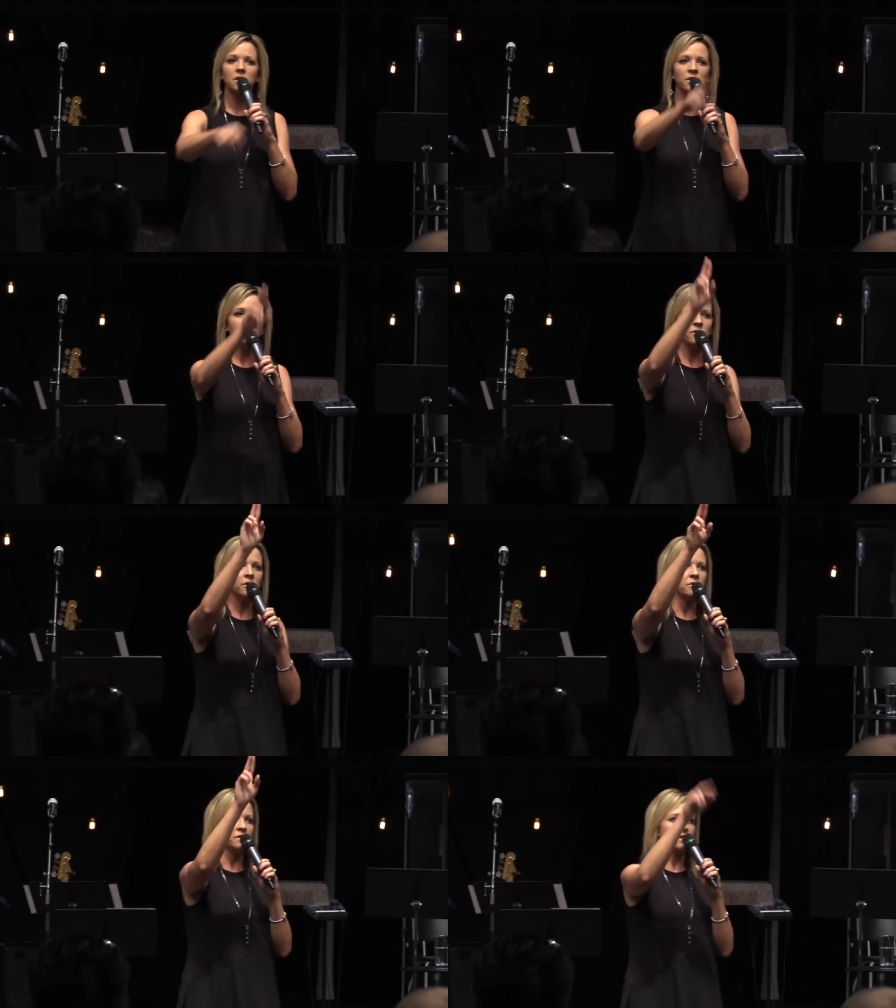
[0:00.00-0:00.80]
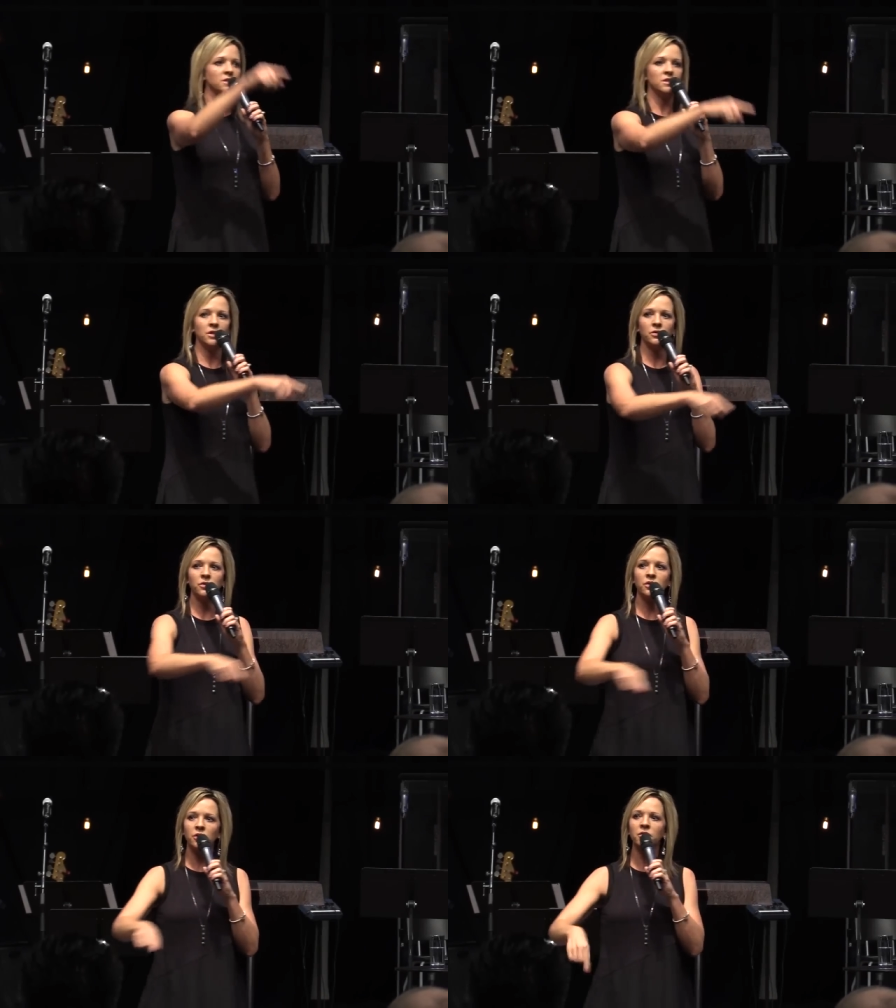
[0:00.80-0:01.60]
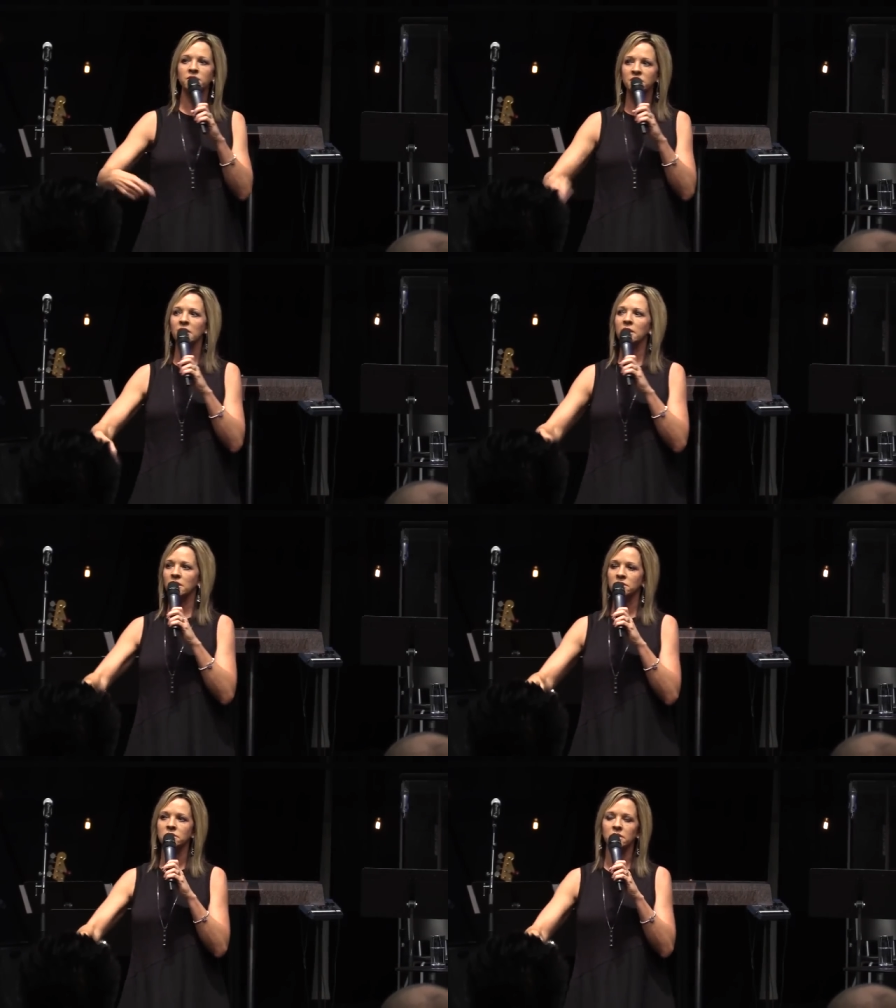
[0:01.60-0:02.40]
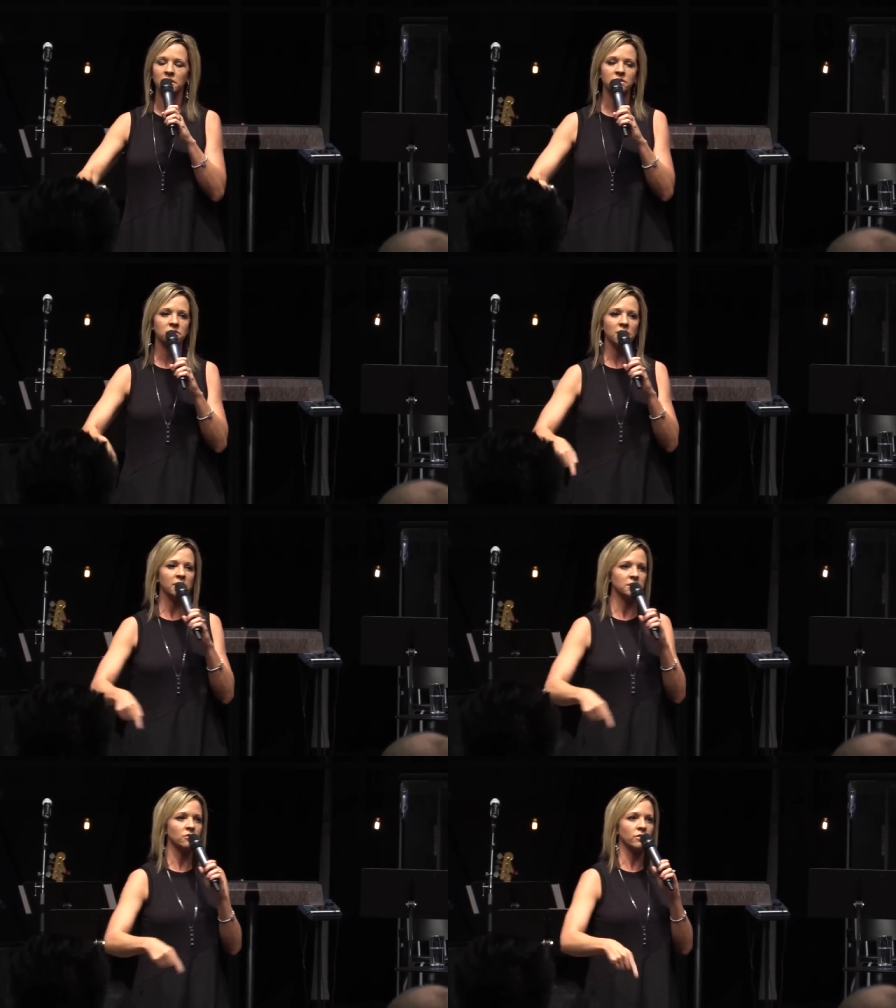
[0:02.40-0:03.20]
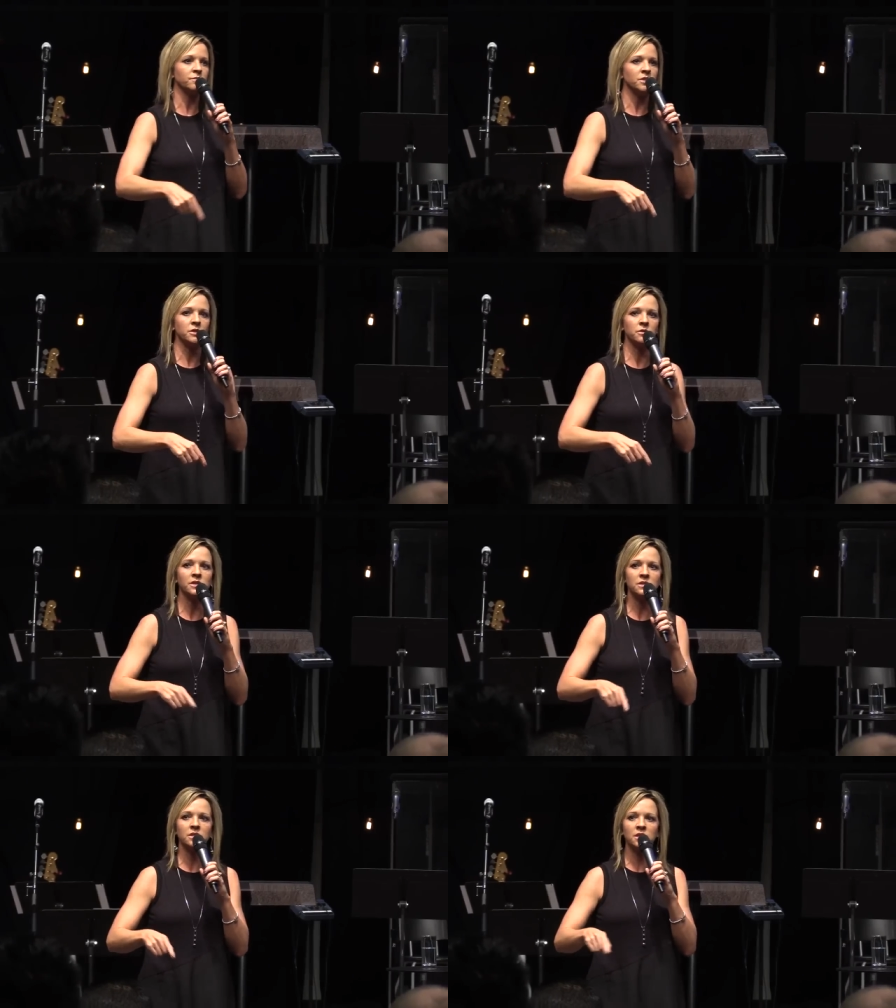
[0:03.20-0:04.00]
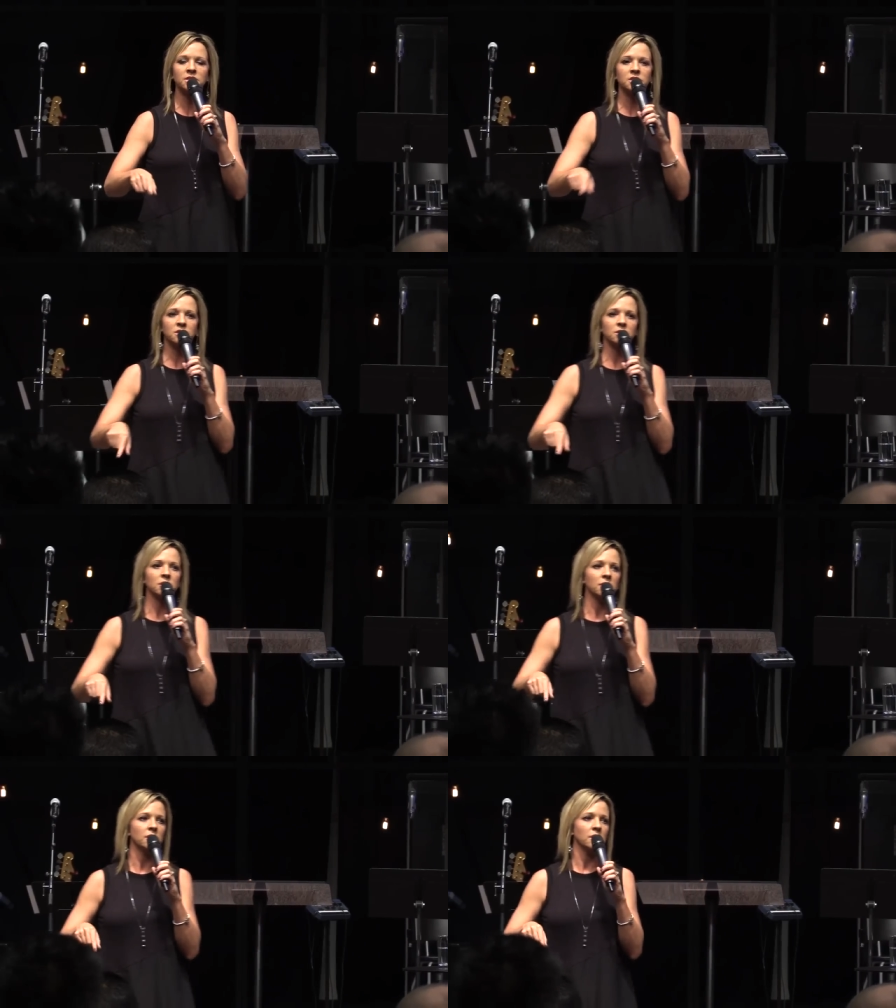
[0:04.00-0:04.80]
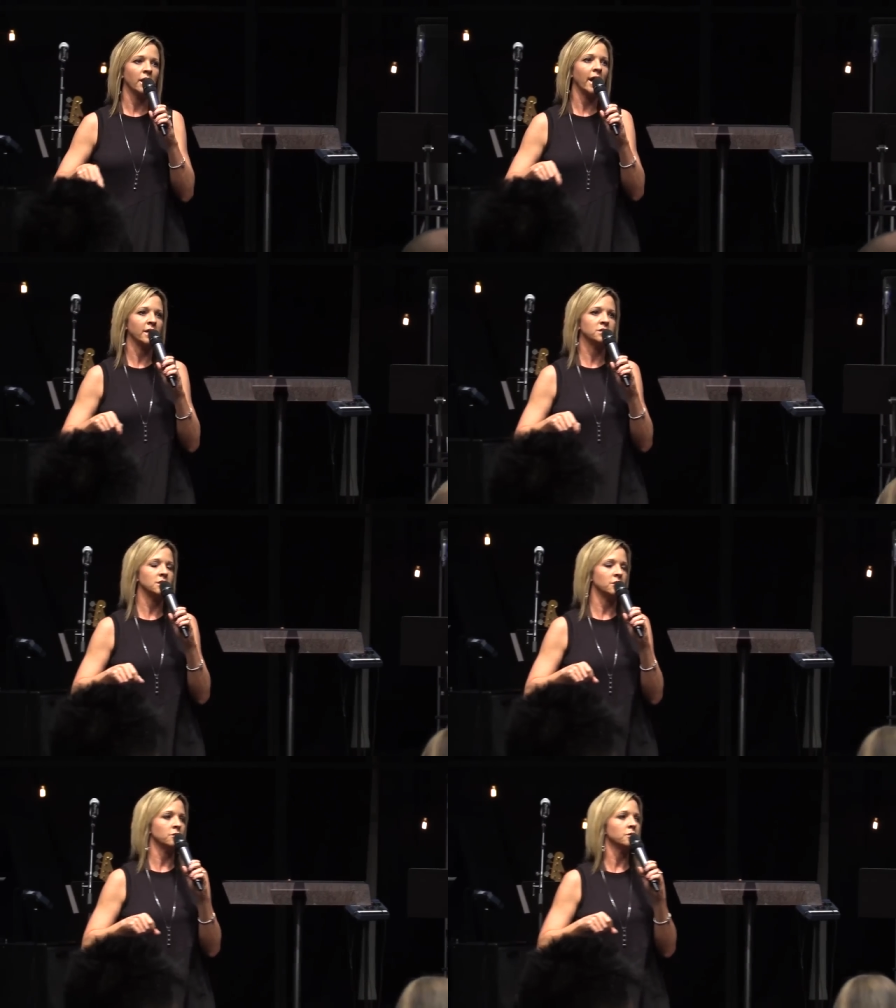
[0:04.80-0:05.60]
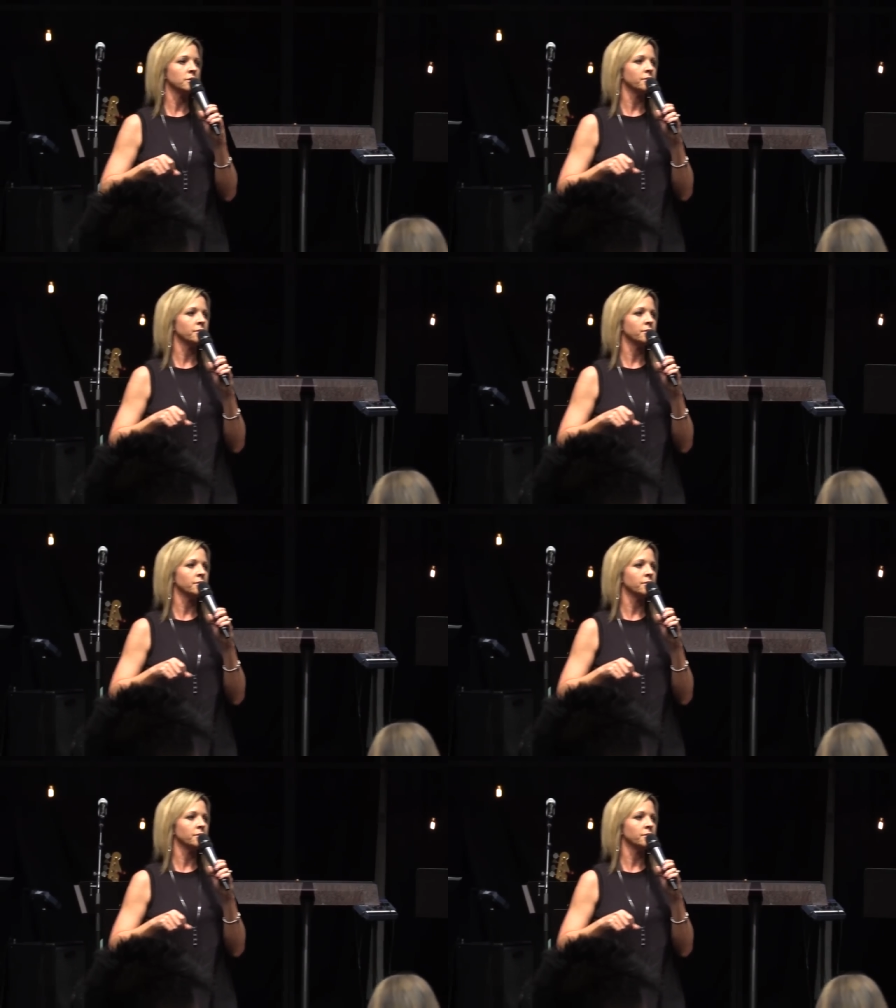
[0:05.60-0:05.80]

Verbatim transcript: If you know this is you, you know this thing is, is, has gripped you. This, this is, has you.